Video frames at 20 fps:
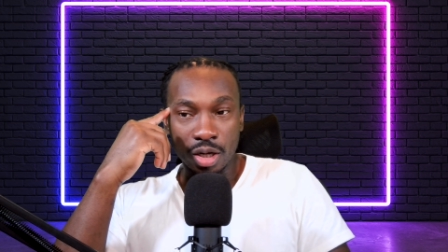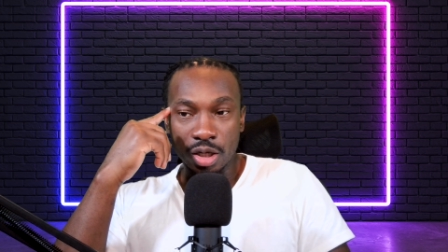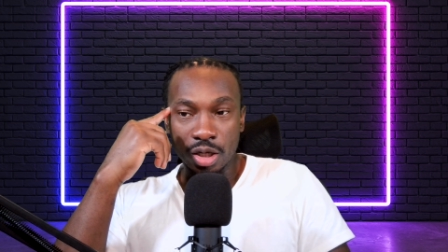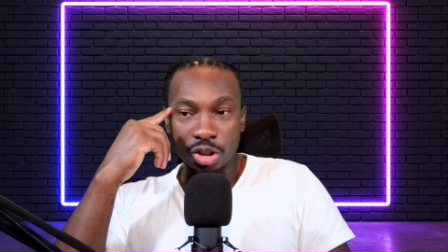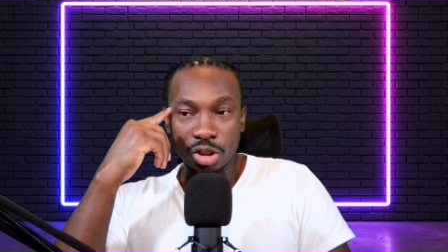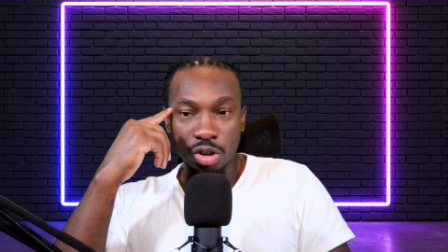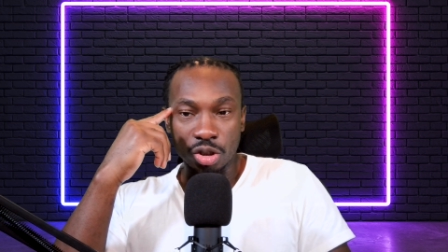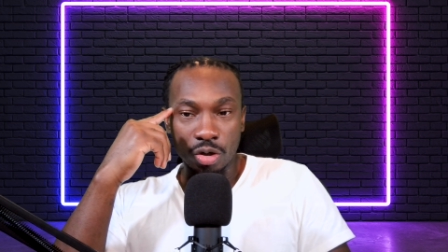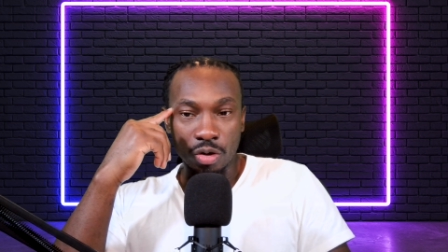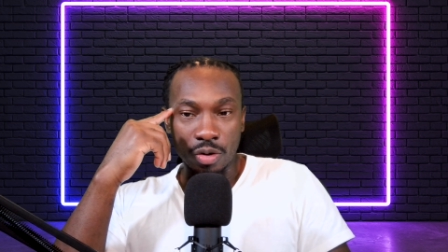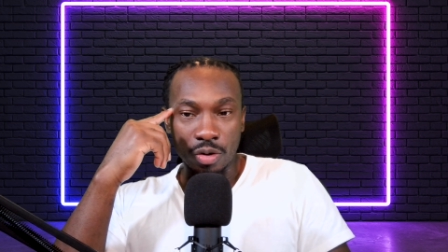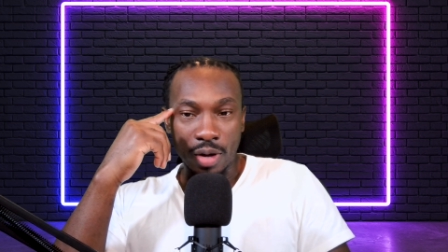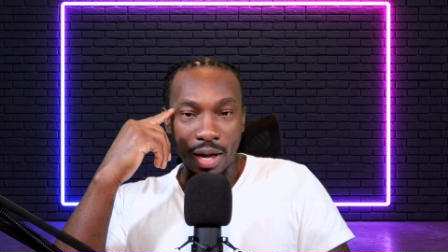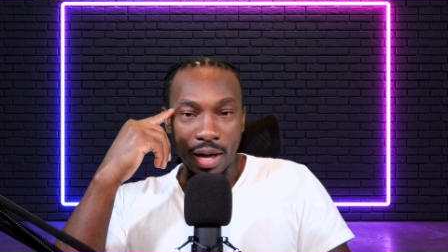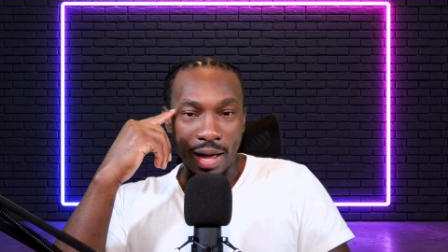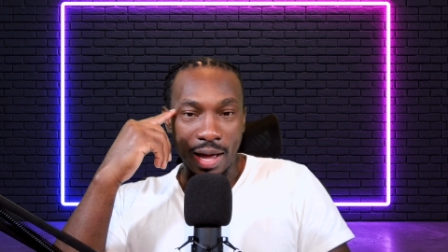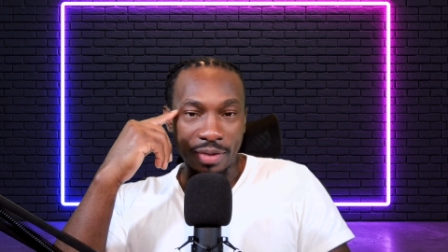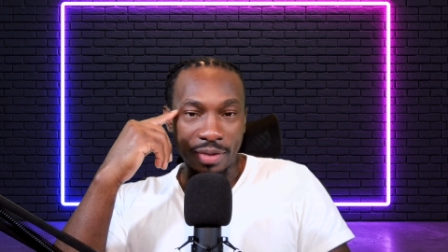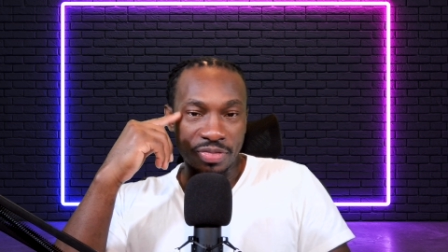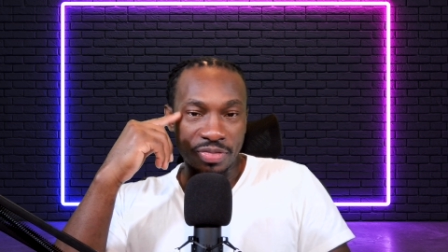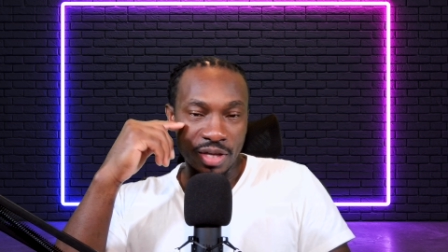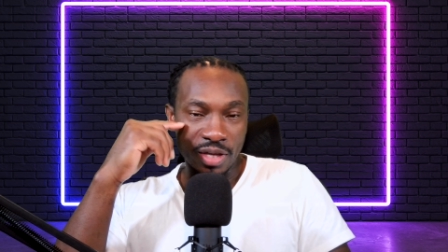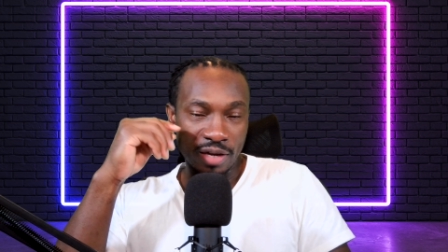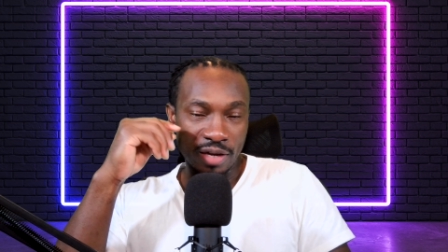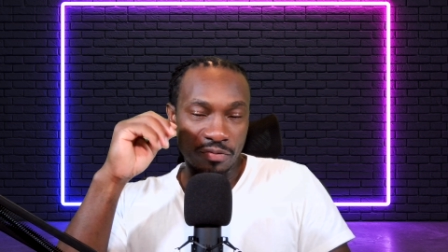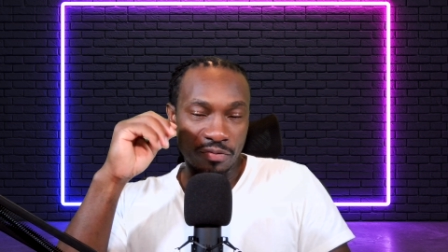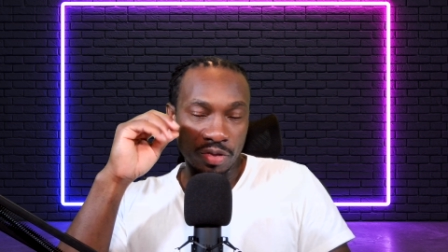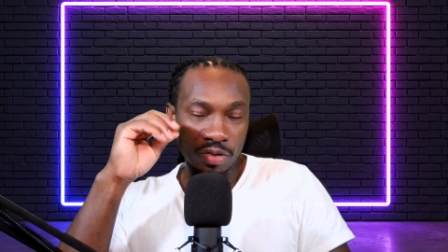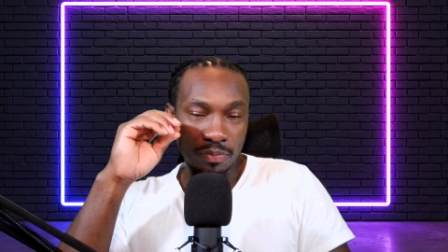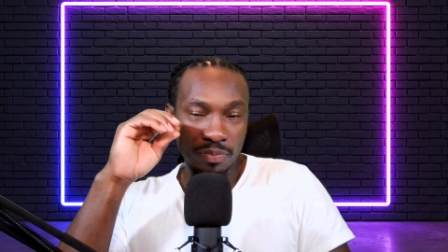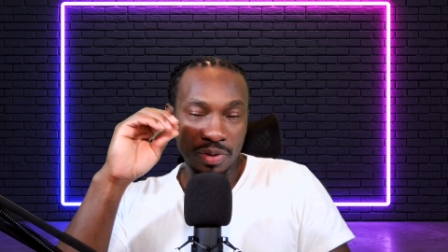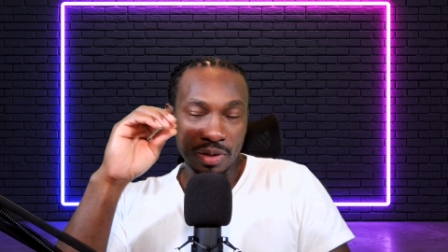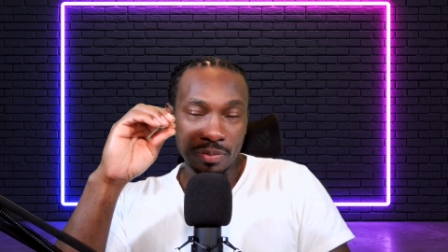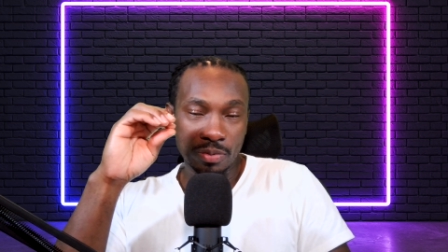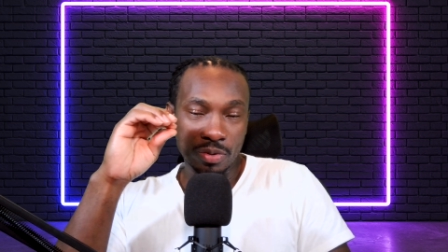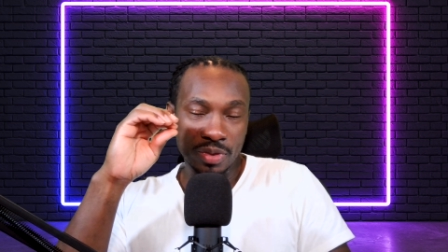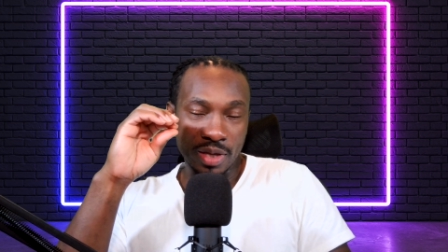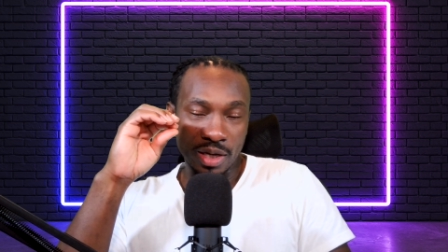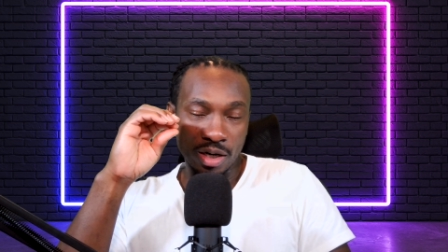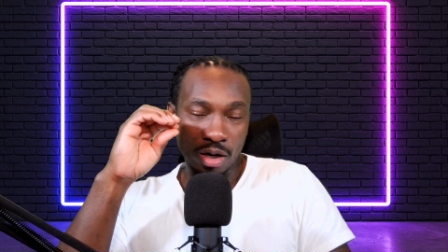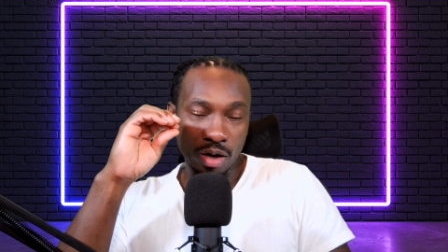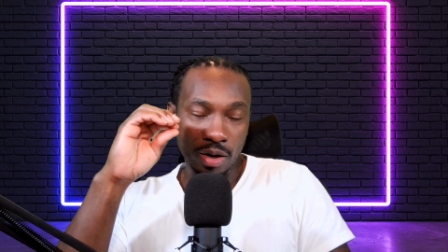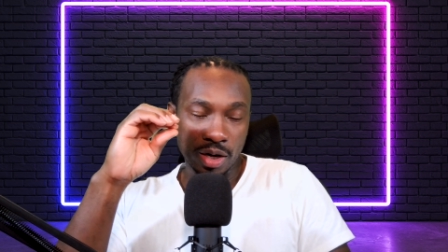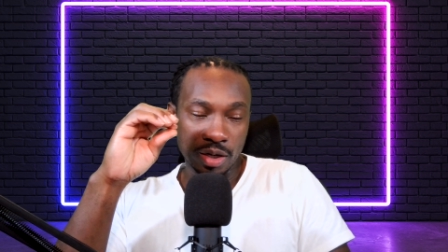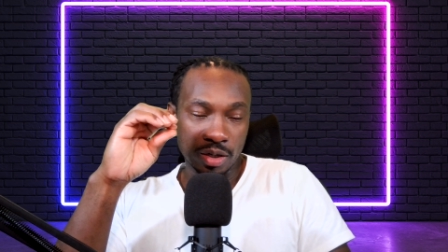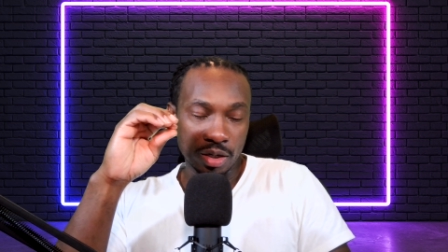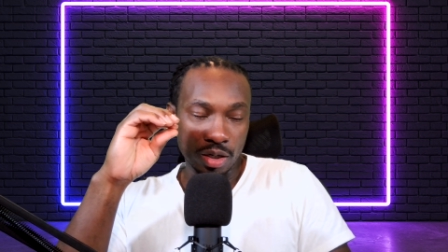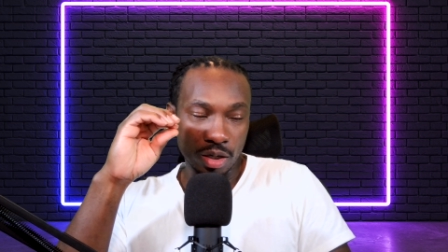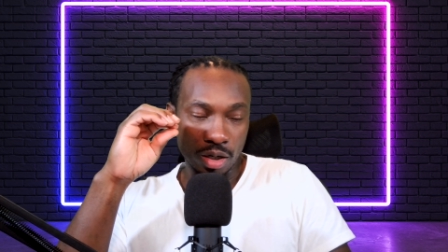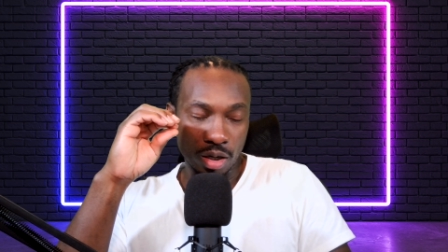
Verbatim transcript: So I think for the people that are in,